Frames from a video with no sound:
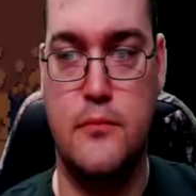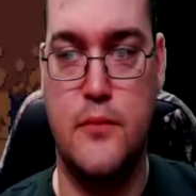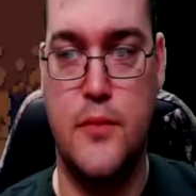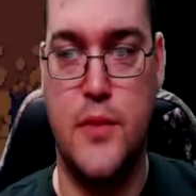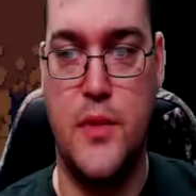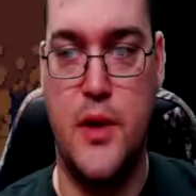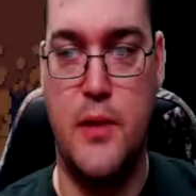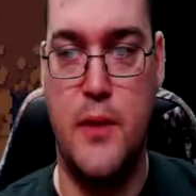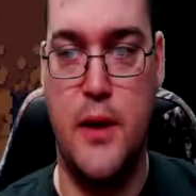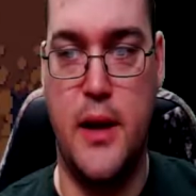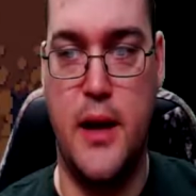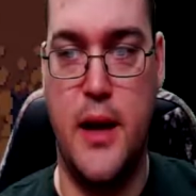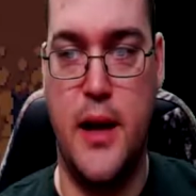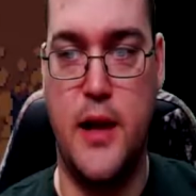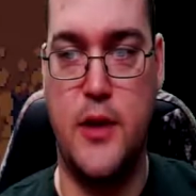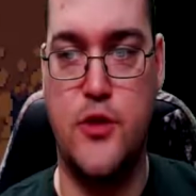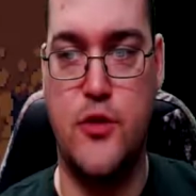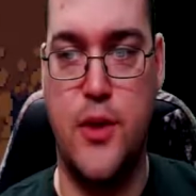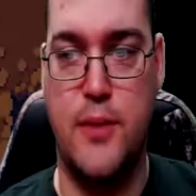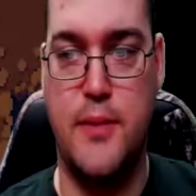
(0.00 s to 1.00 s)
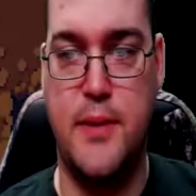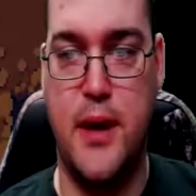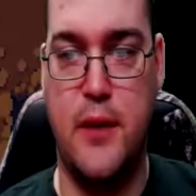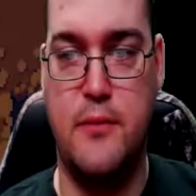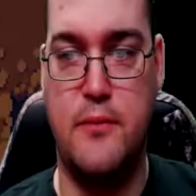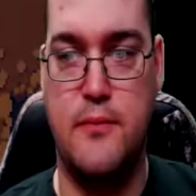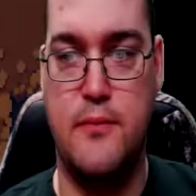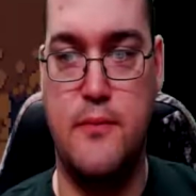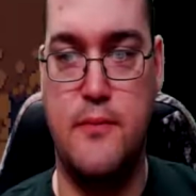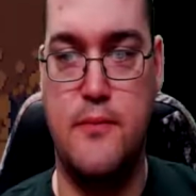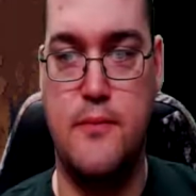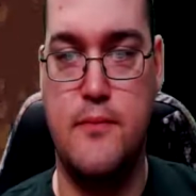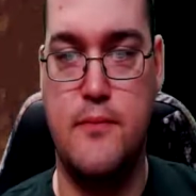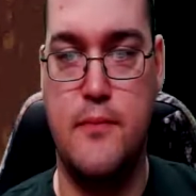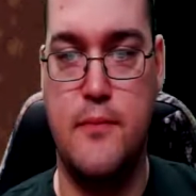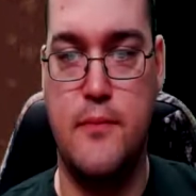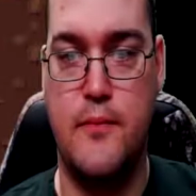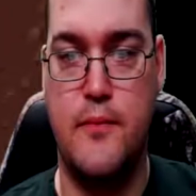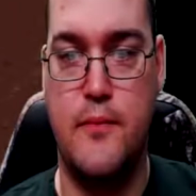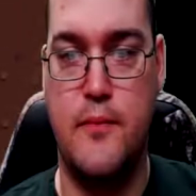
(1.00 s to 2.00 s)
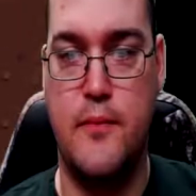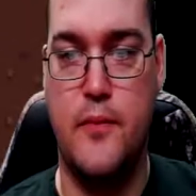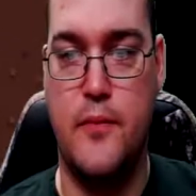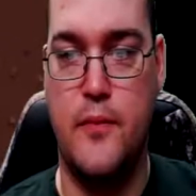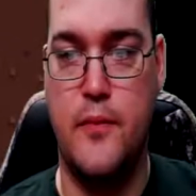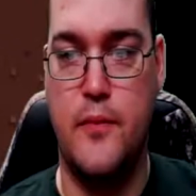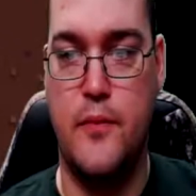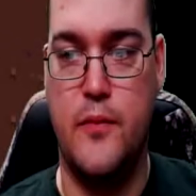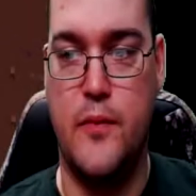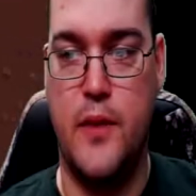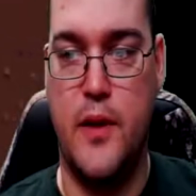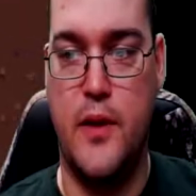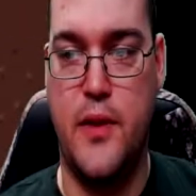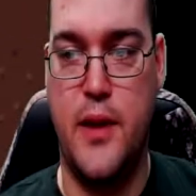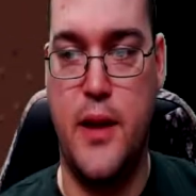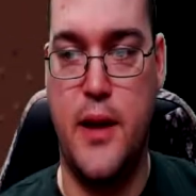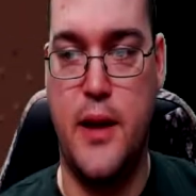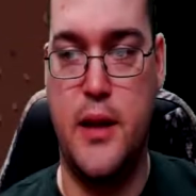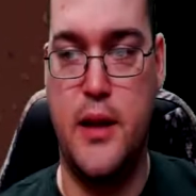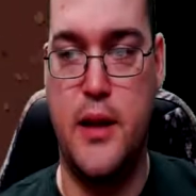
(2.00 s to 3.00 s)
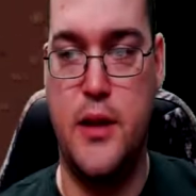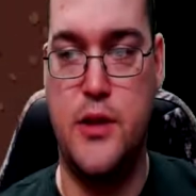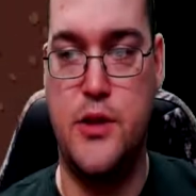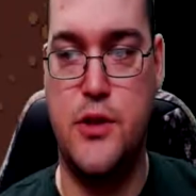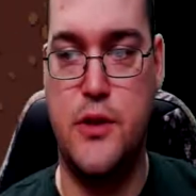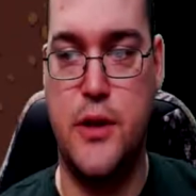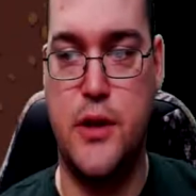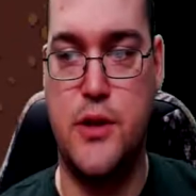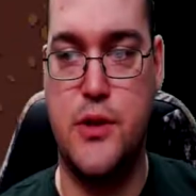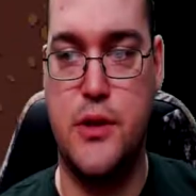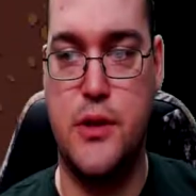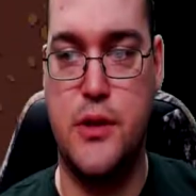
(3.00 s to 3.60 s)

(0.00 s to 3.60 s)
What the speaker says: Come on, guys, drop down. I think I can hit you, actually,